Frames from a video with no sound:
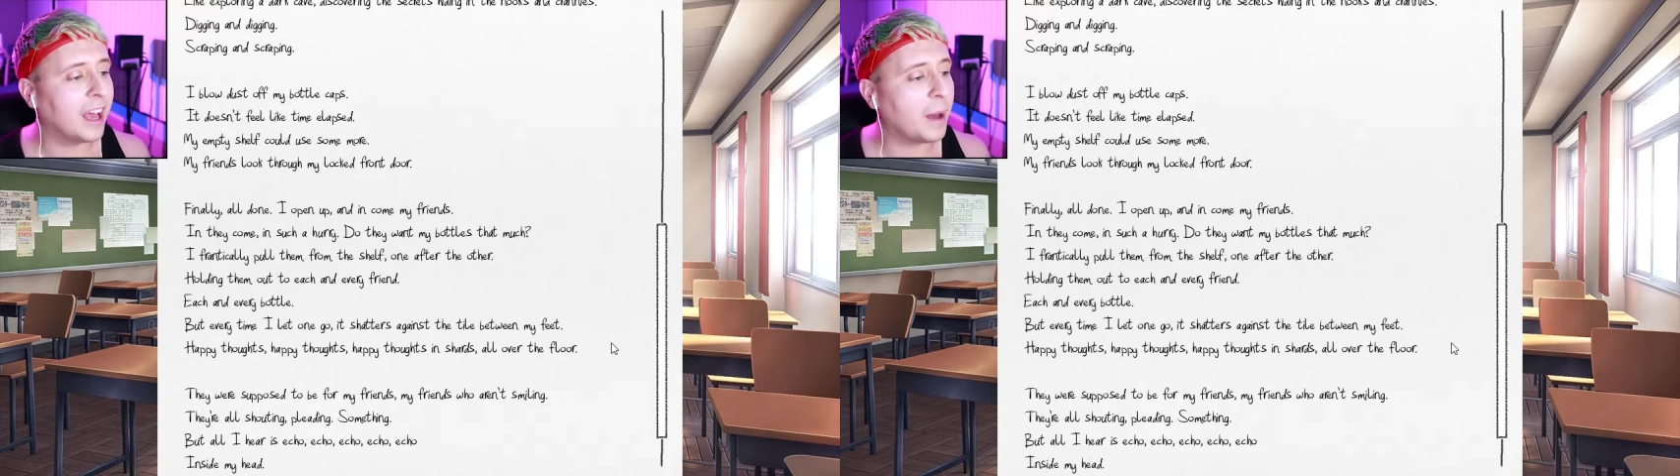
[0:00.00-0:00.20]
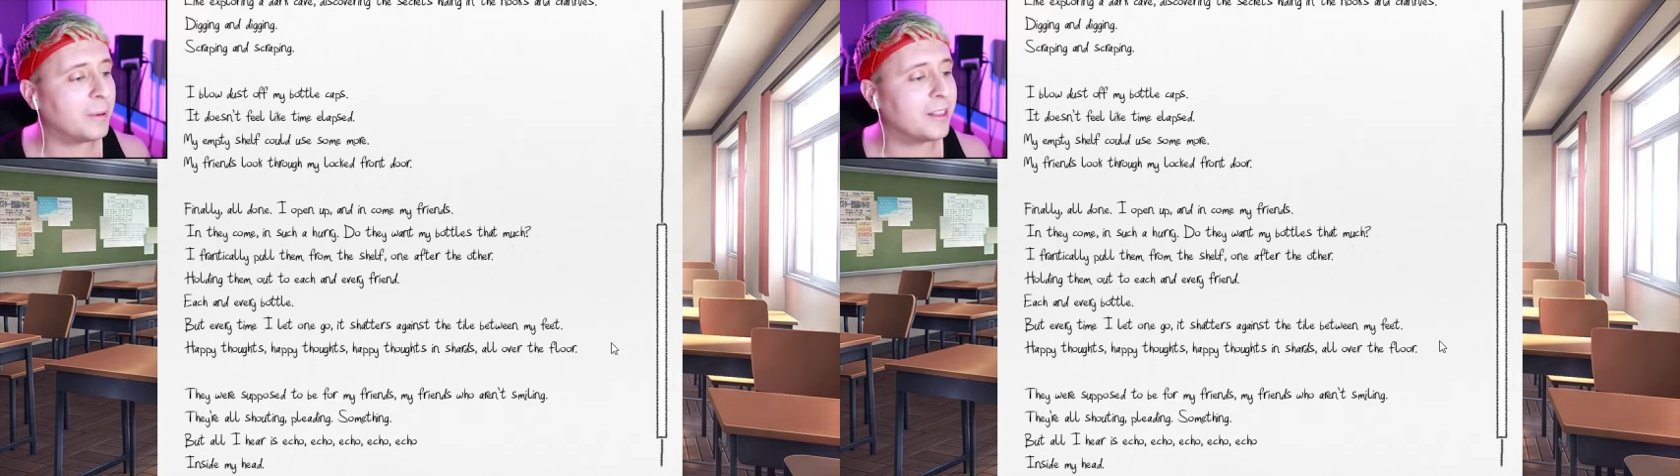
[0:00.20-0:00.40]

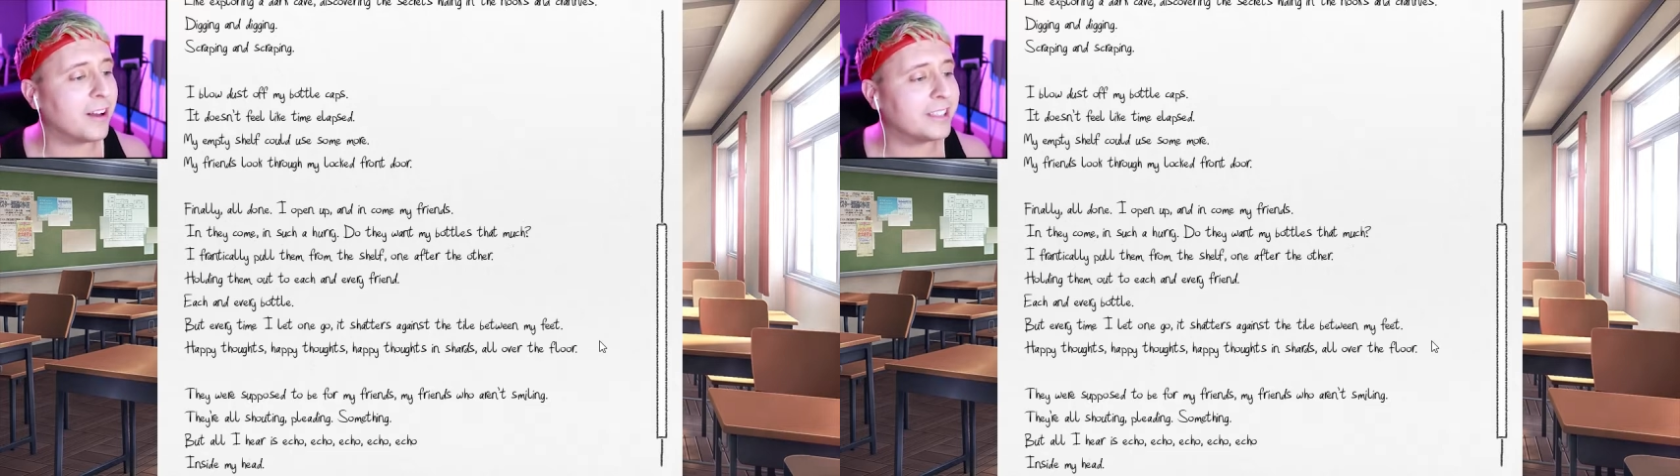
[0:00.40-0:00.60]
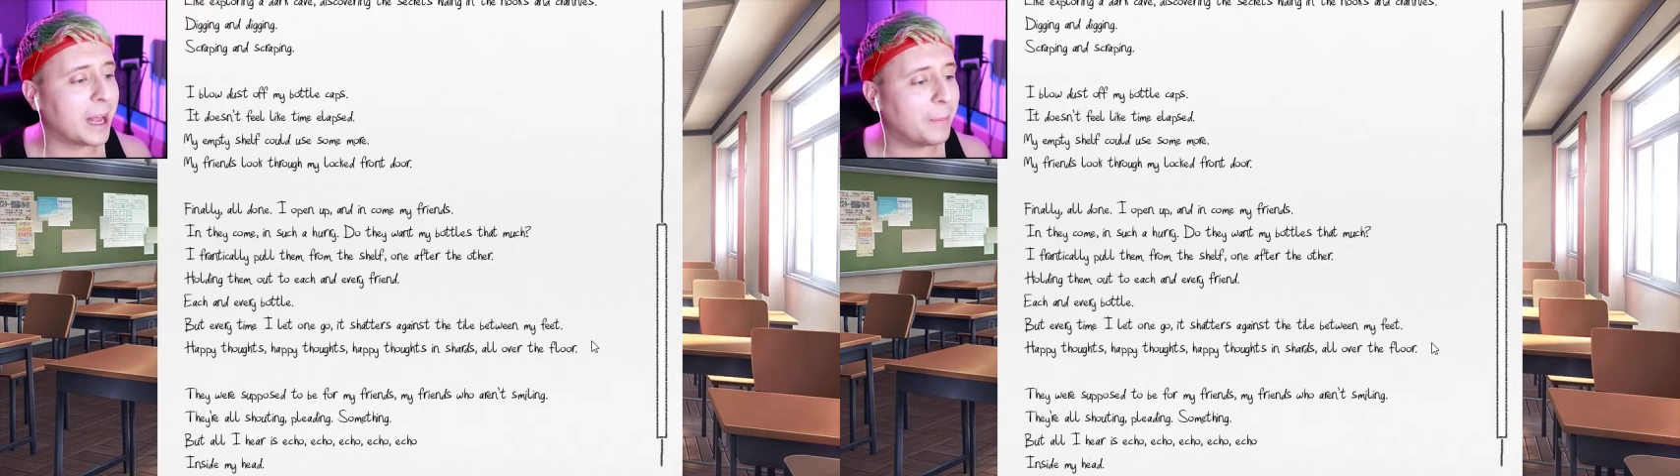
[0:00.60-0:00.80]
Happy
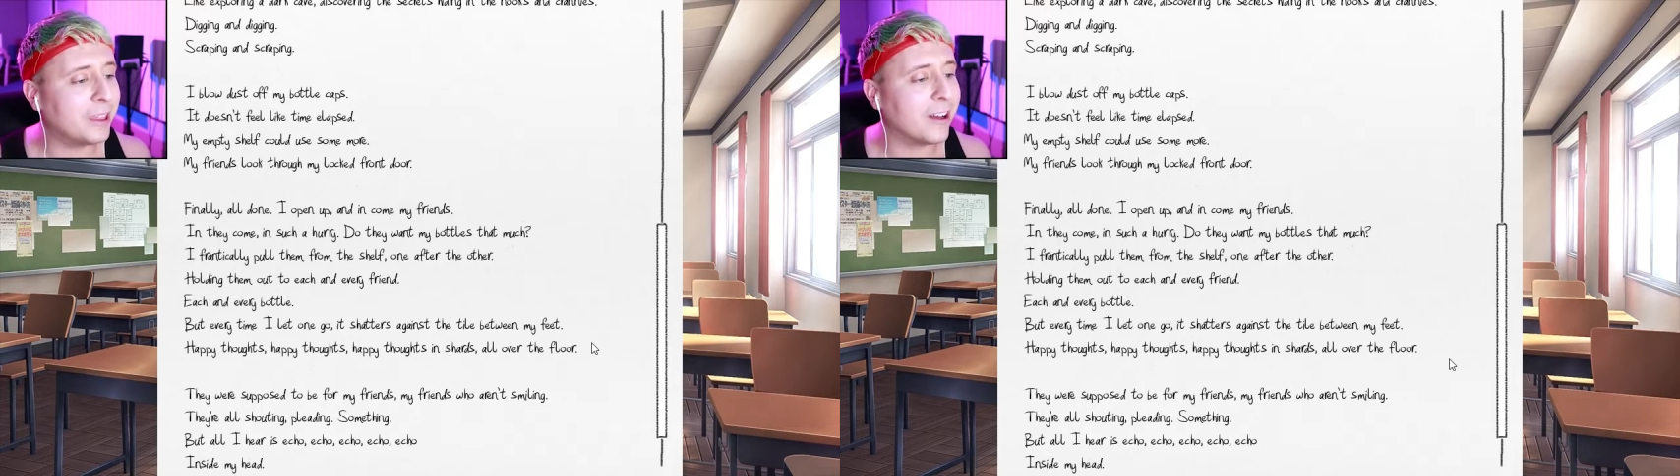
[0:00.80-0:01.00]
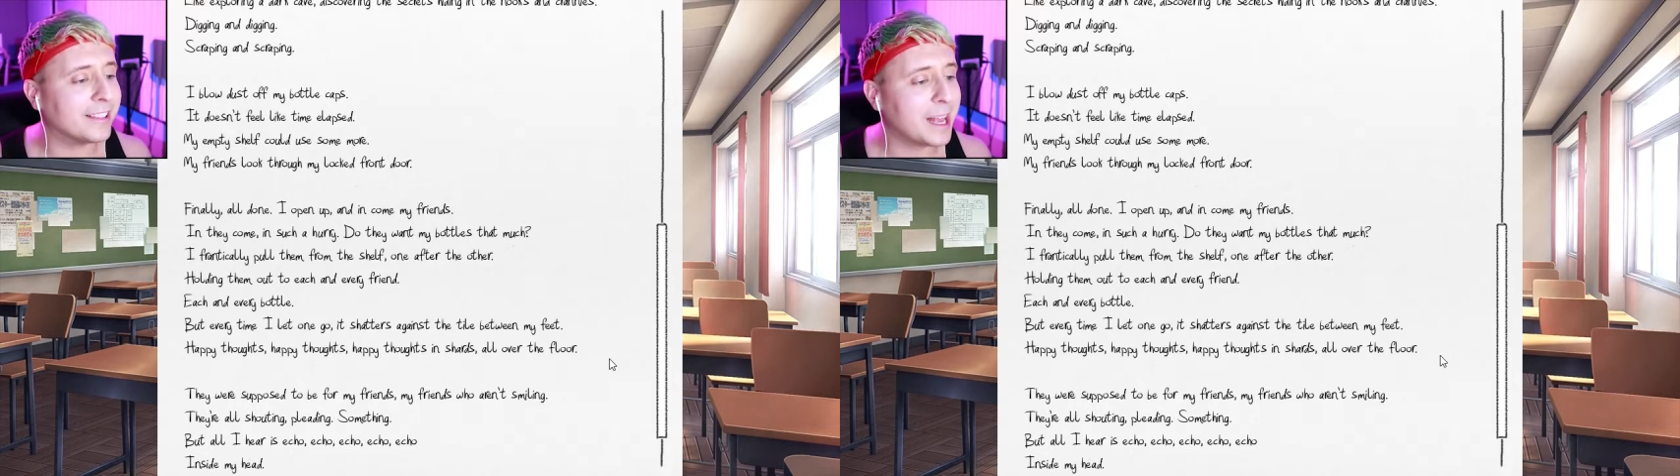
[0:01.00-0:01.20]
thoughts, happy
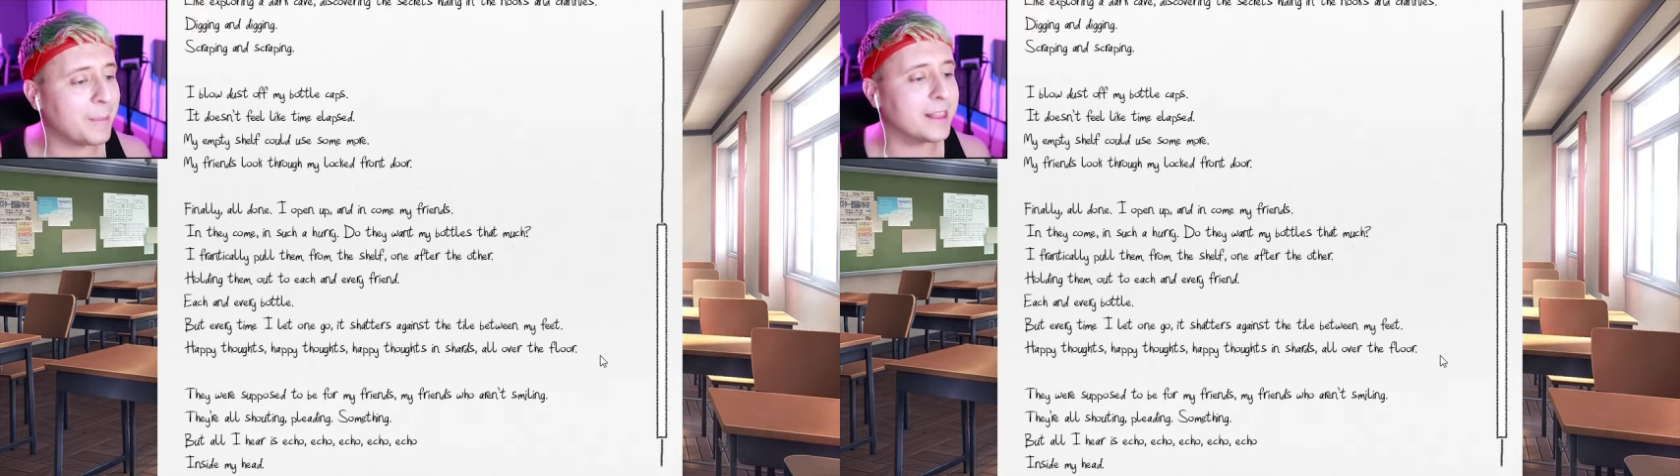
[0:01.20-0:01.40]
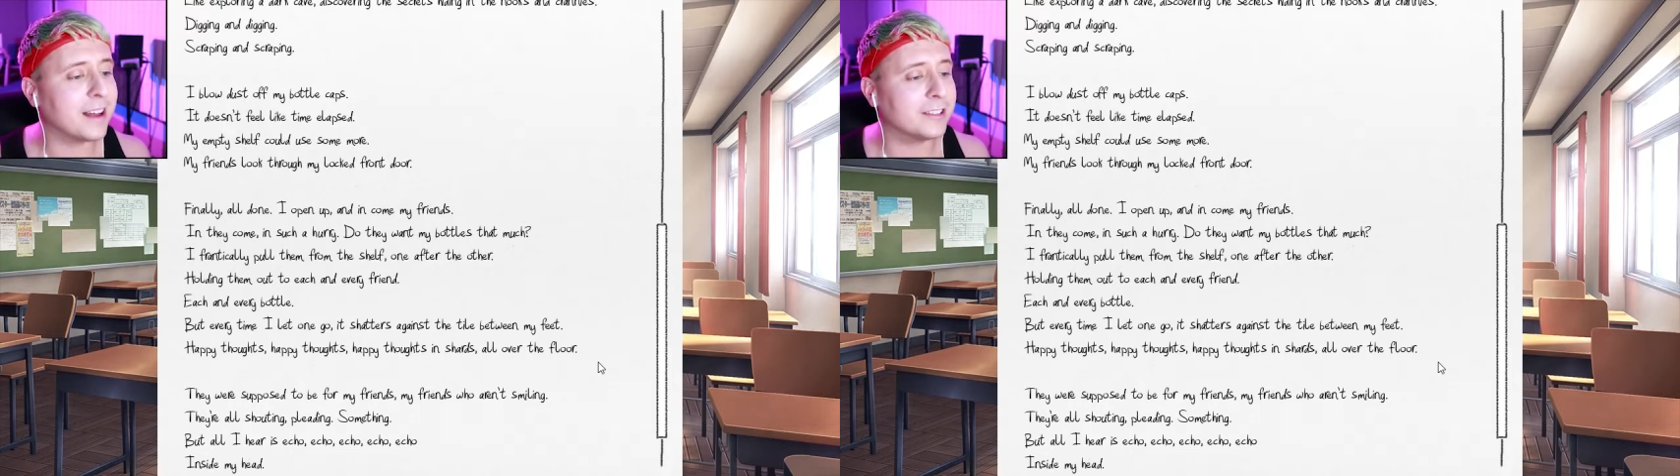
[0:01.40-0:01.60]
thoughts,
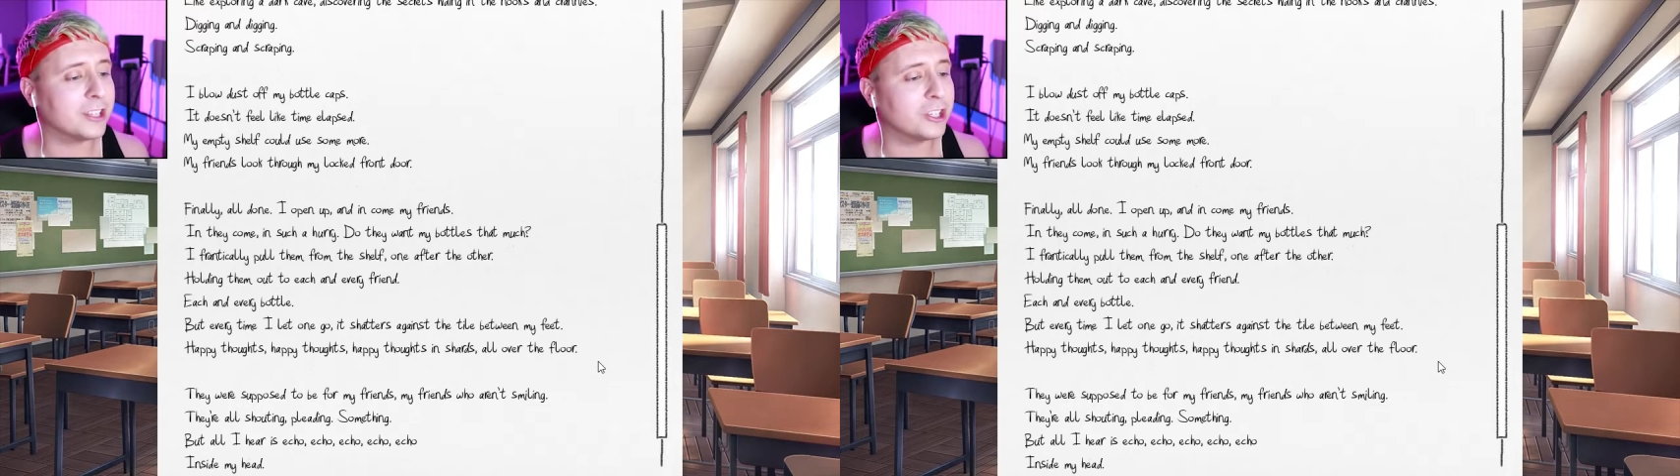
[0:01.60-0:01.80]
happy thoughts,